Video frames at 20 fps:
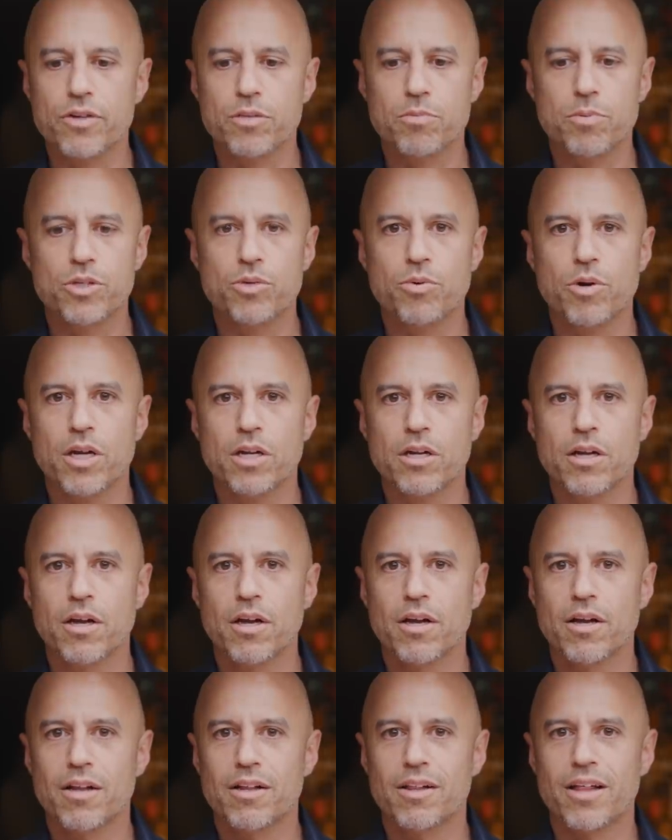between
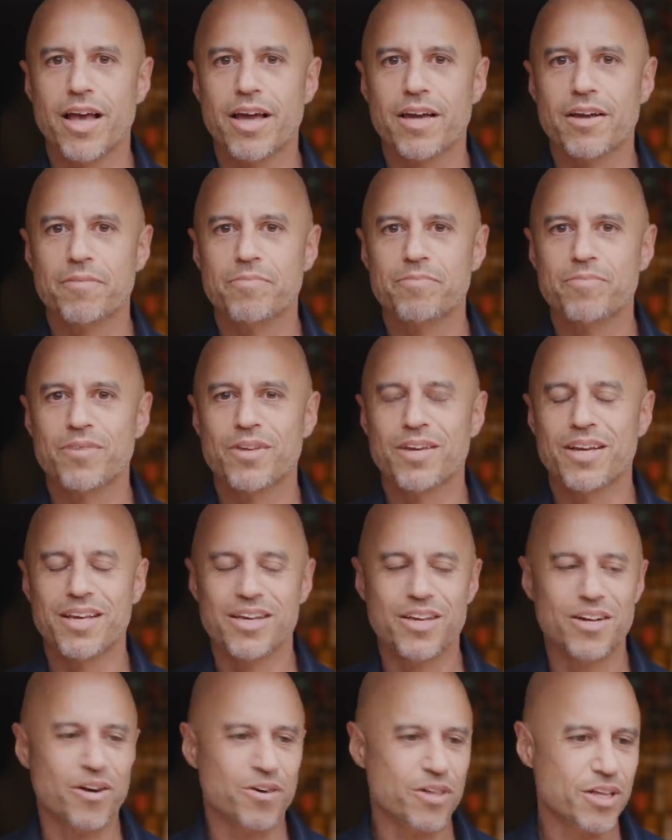like
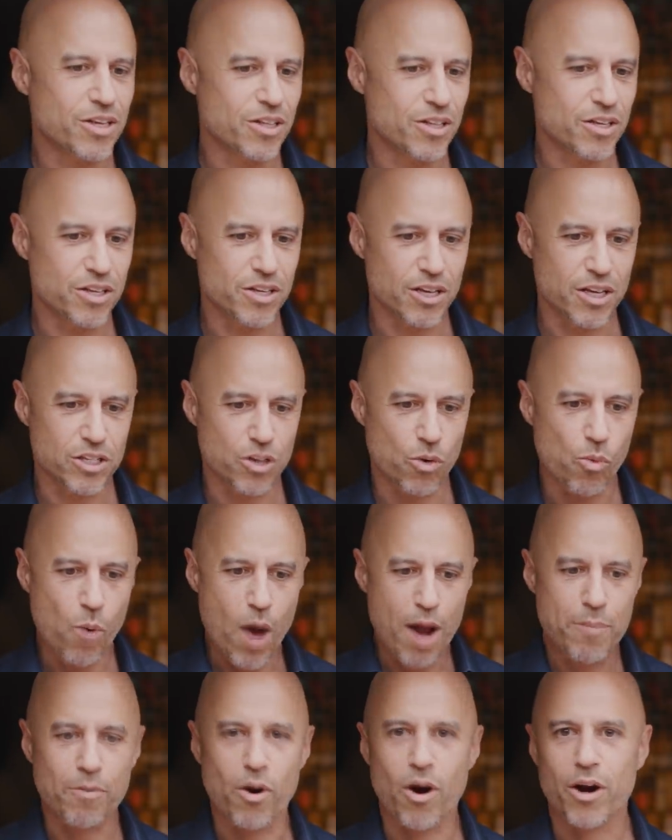you know it, it's a
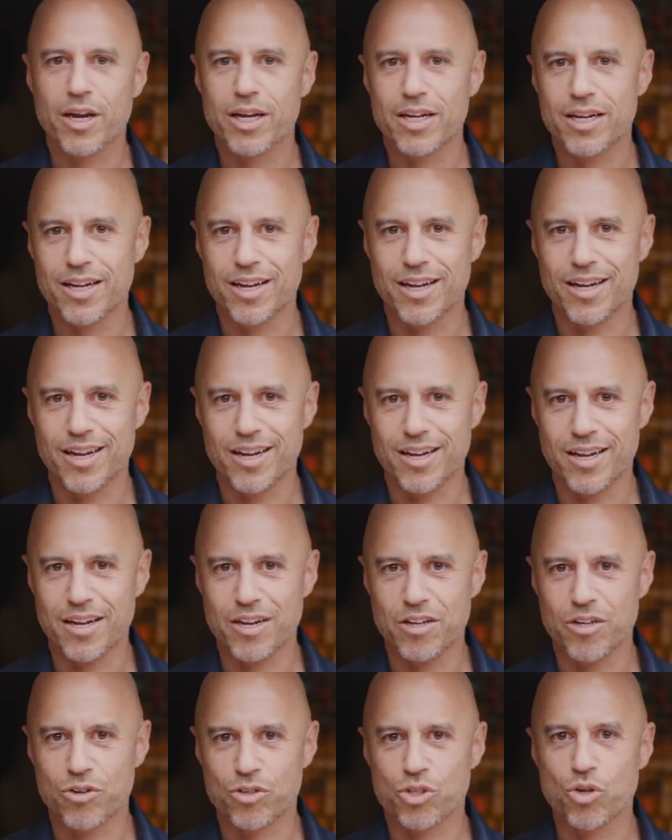wet market and,
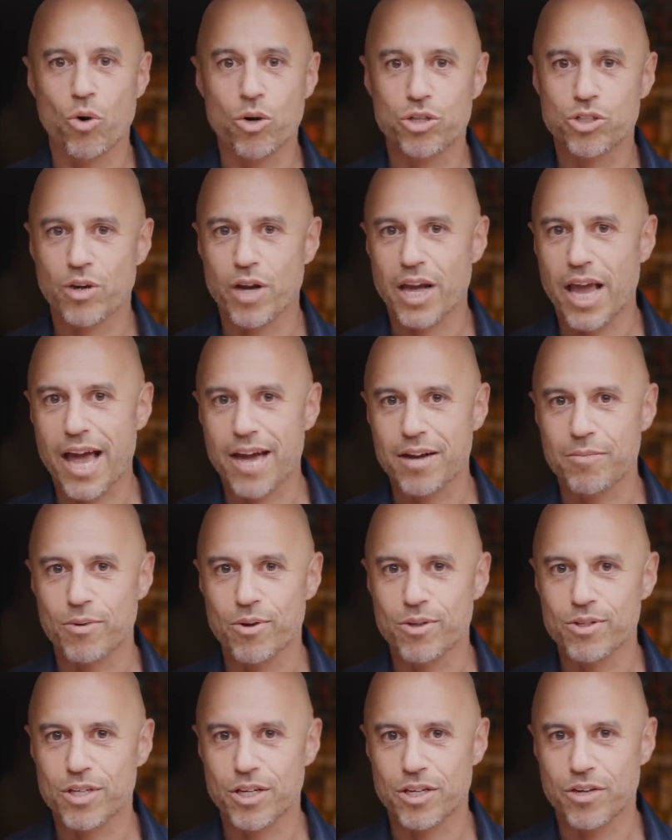and, you're torturing
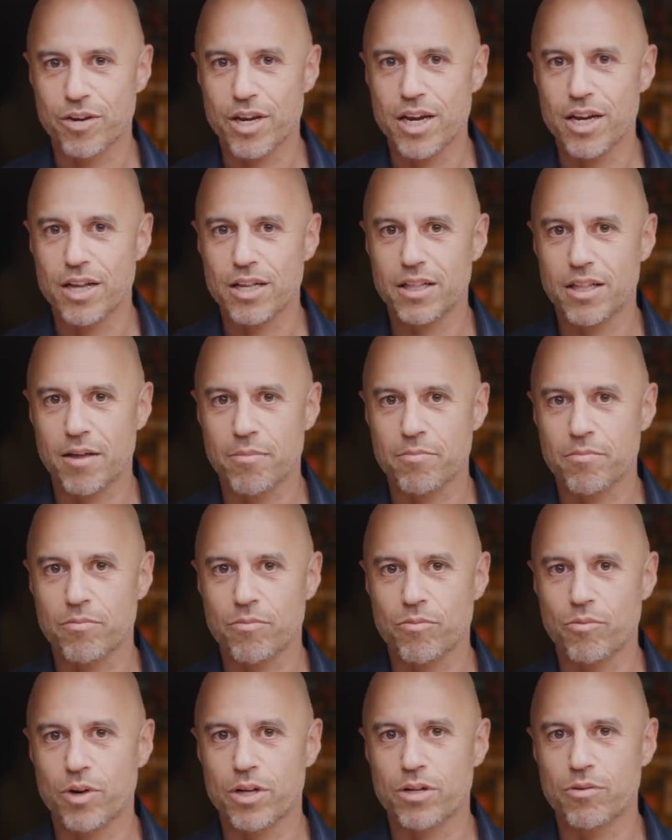animals and you're eating them
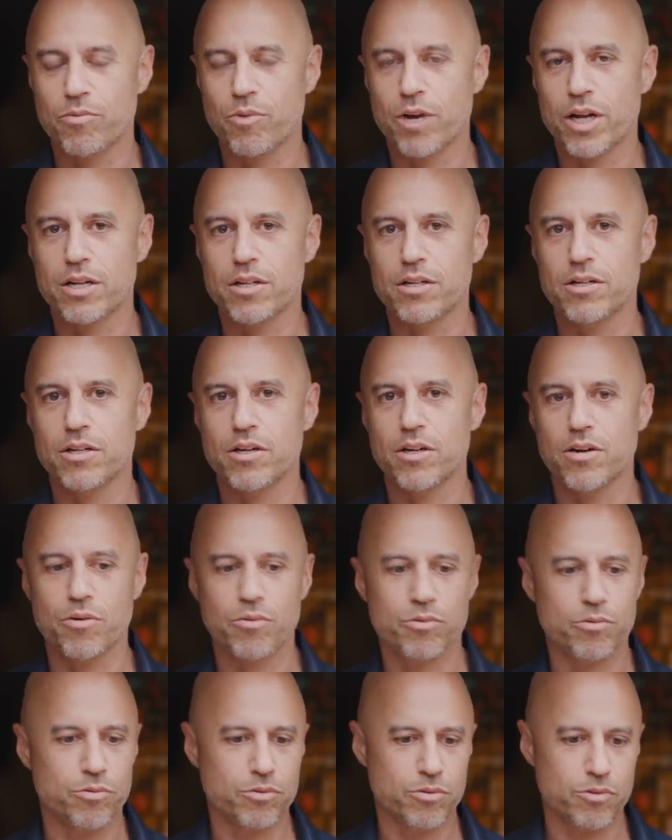when when you
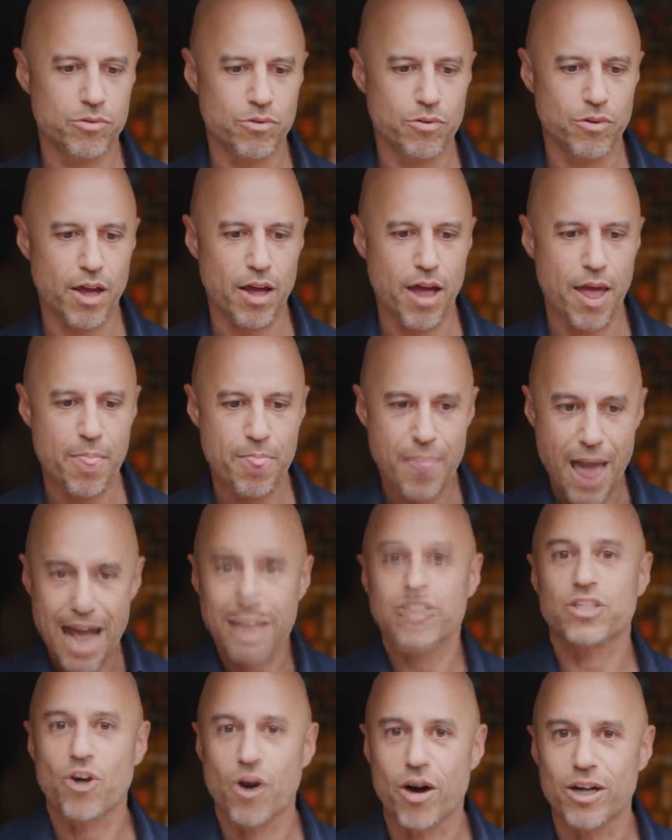know and
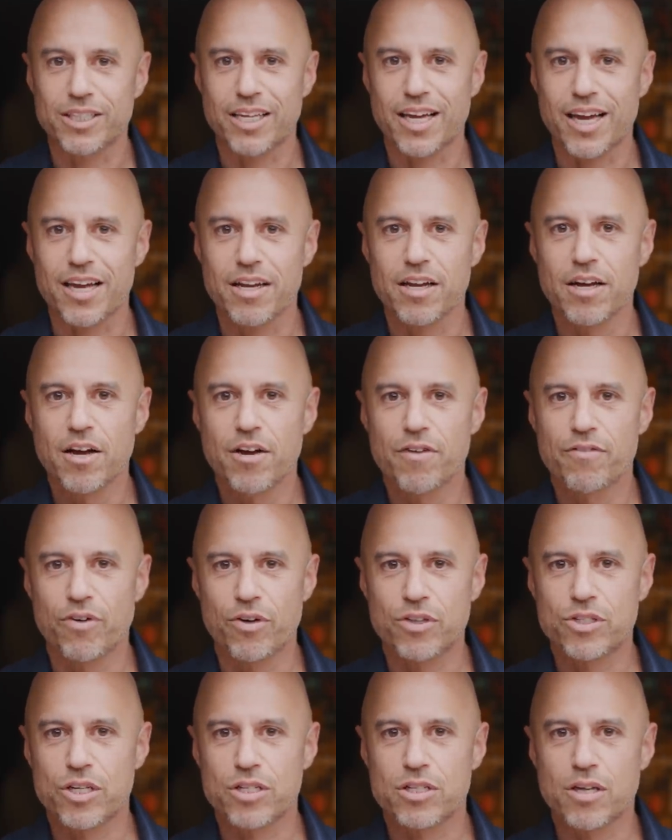that's causing it
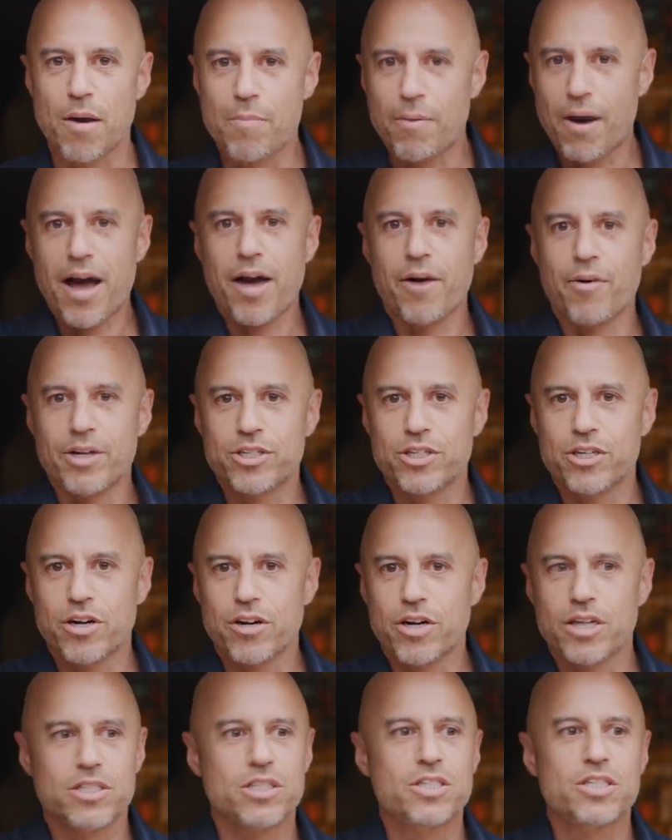versus a
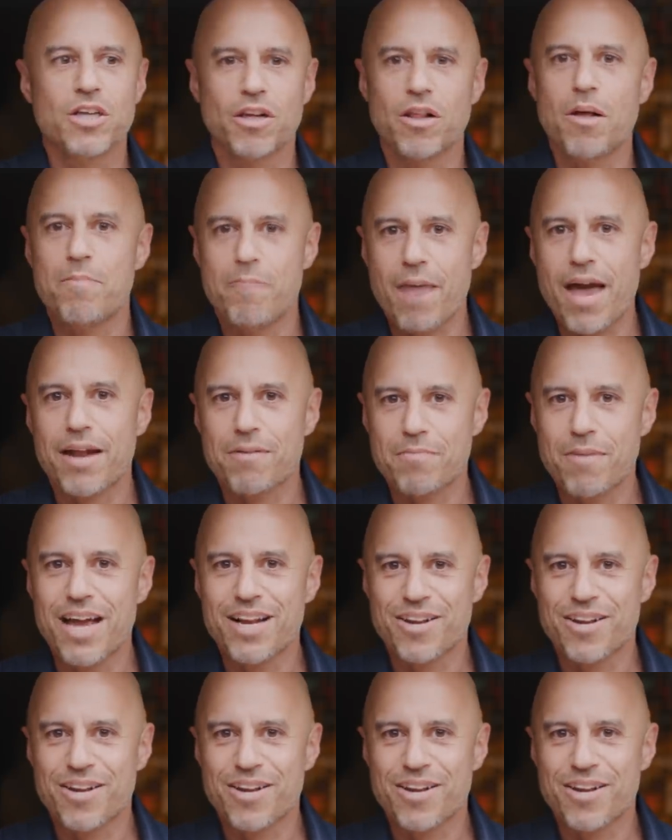bioengineered it's still a man-made